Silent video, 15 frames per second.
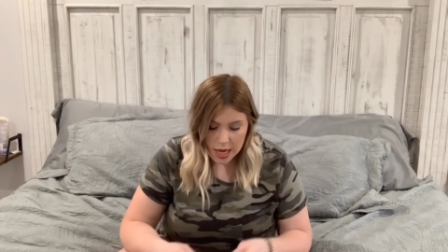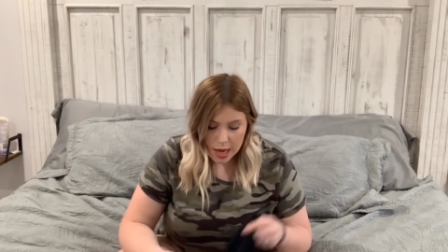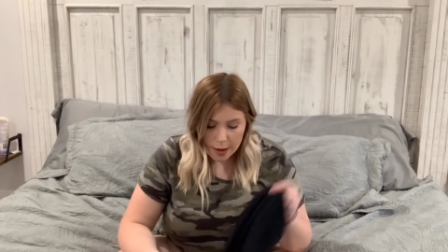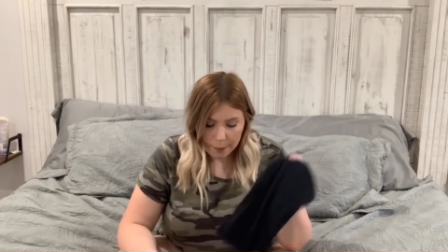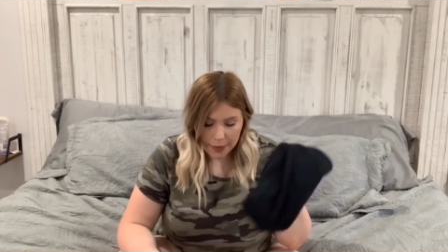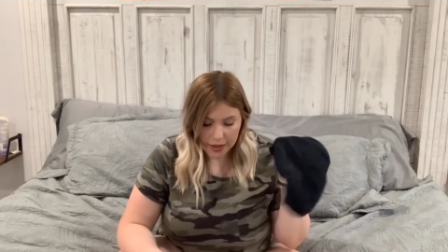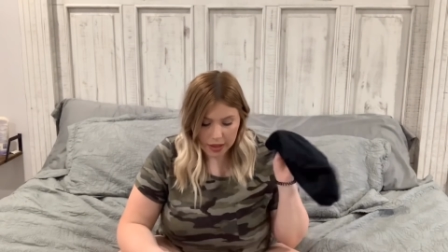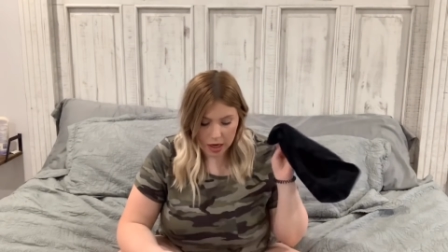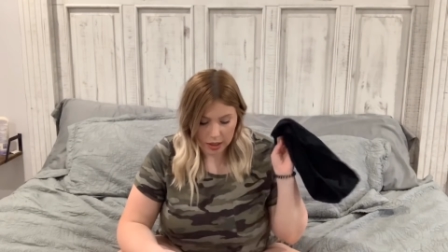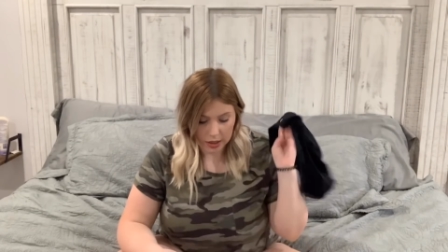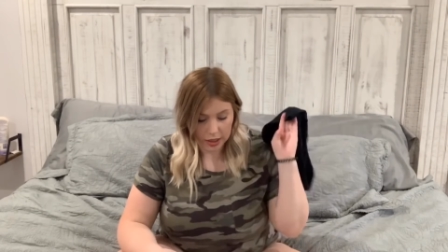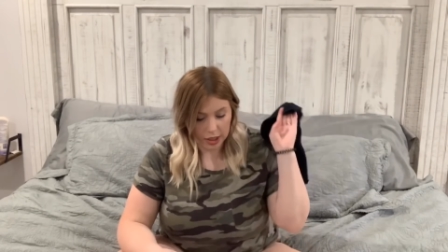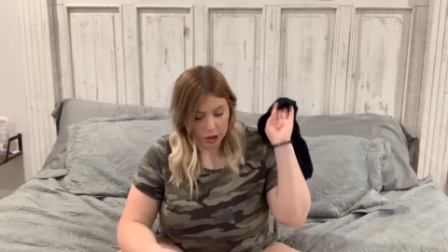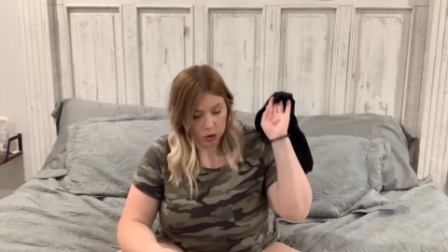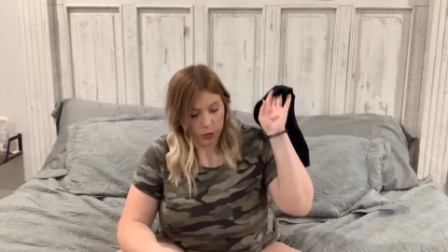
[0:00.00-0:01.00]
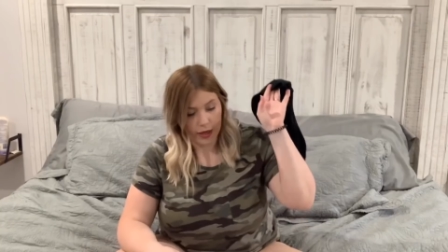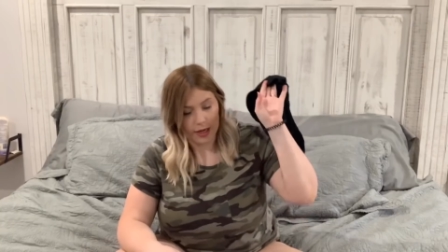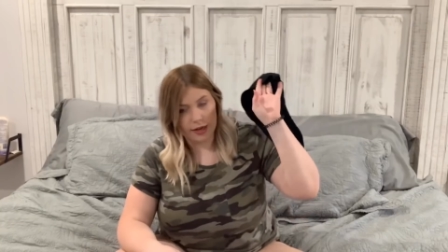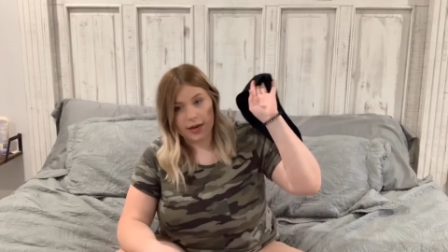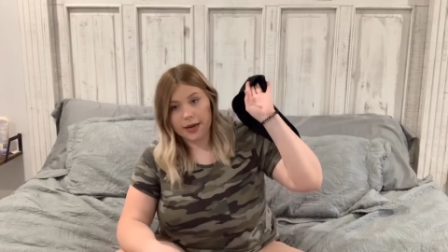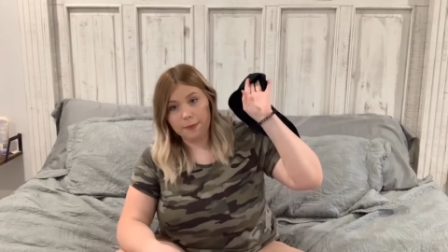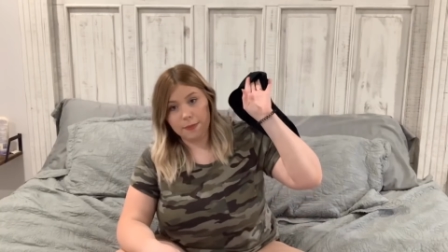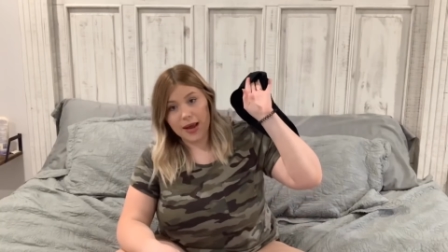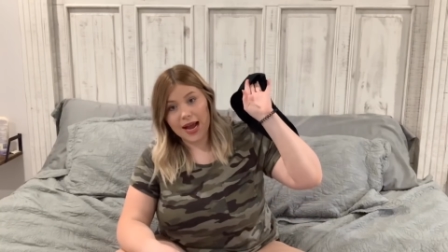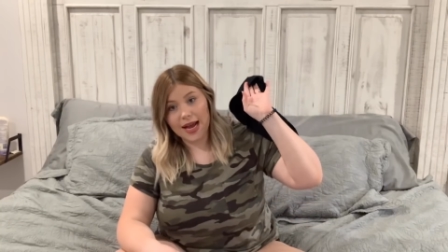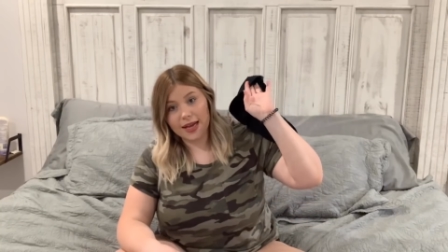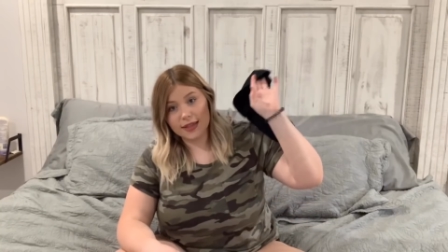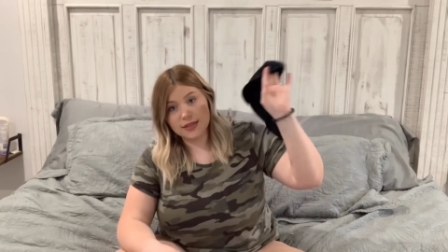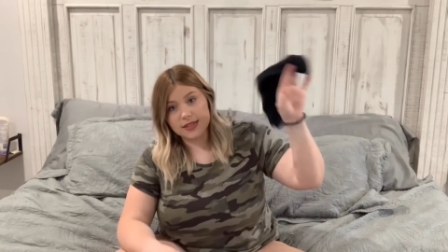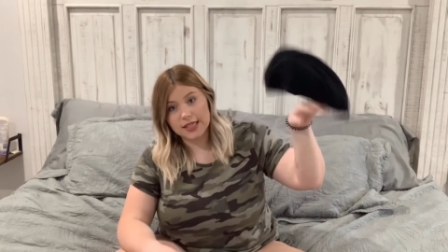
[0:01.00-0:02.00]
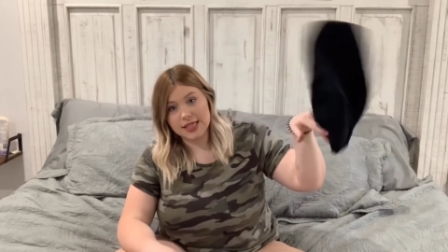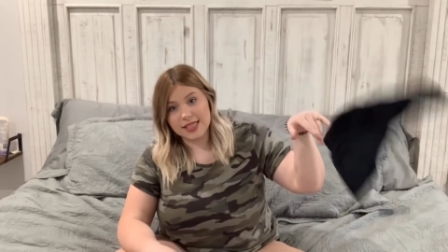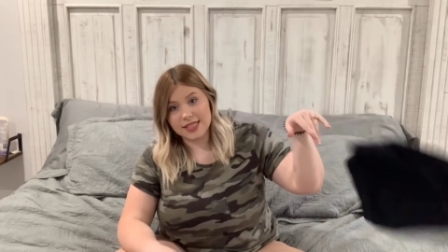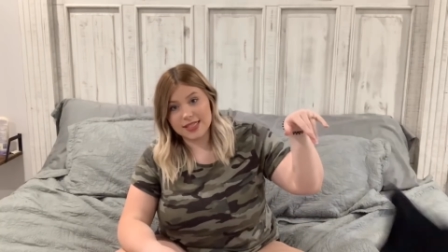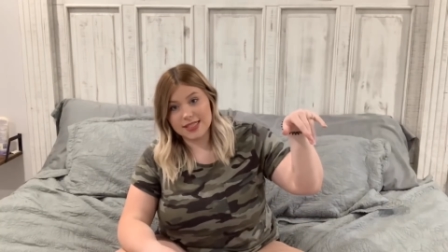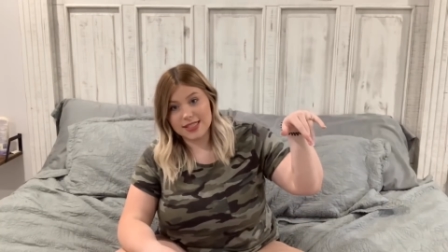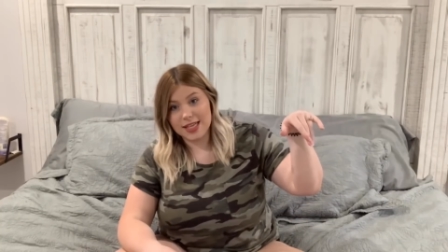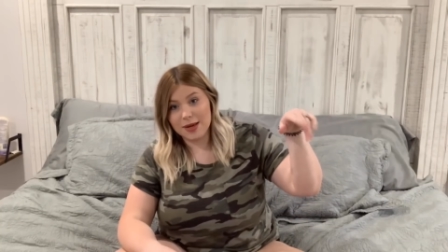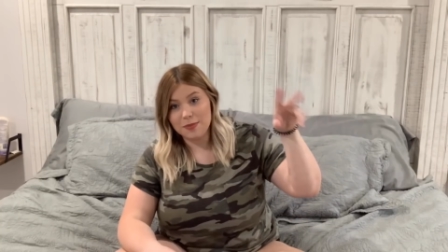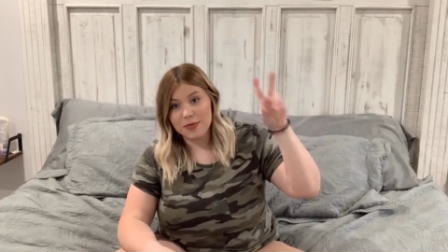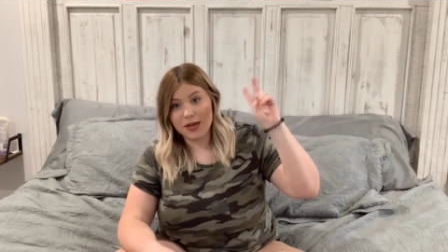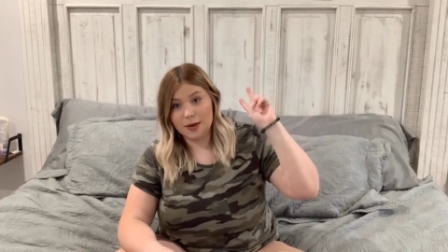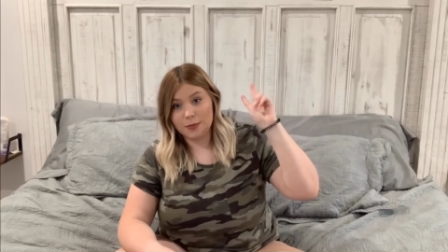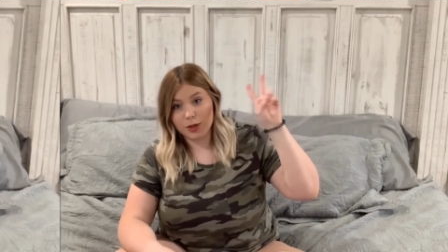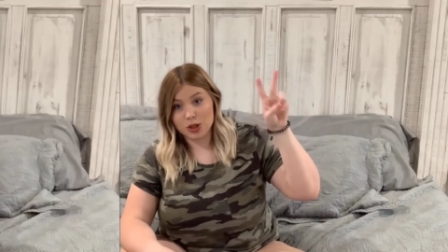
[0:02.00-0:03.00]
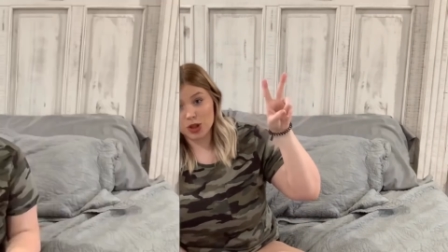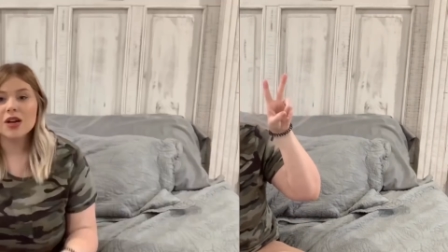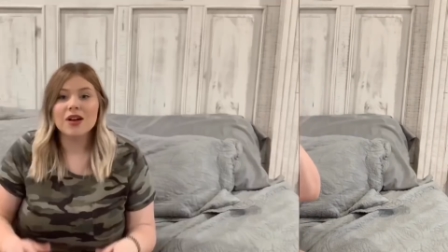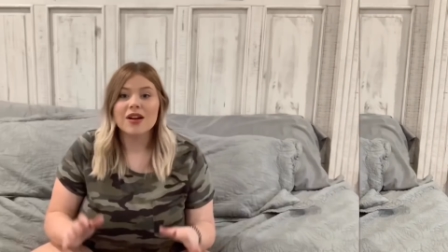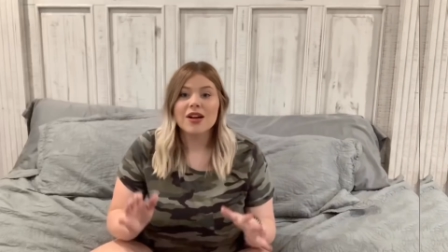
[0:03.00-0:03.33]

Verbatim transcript: big ugly underwear and pads is tip number two.